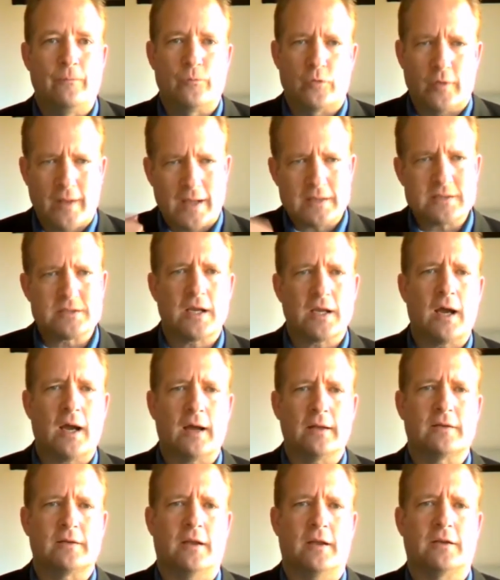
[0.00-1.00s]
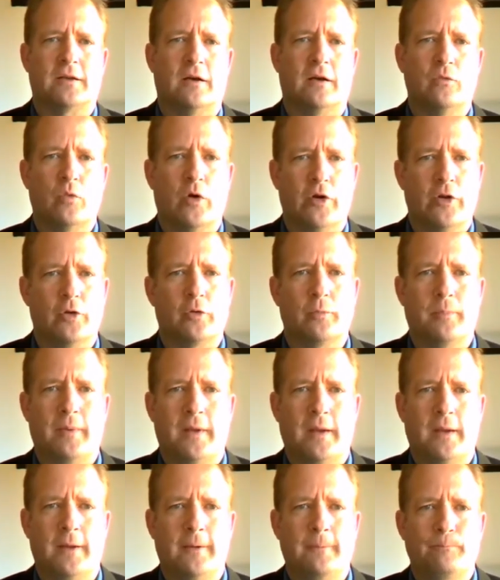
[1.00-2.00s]
So that's the content of what you'll
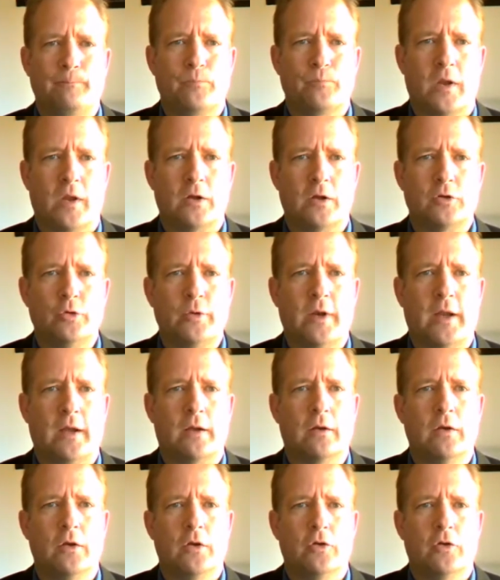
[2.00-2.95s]
be including.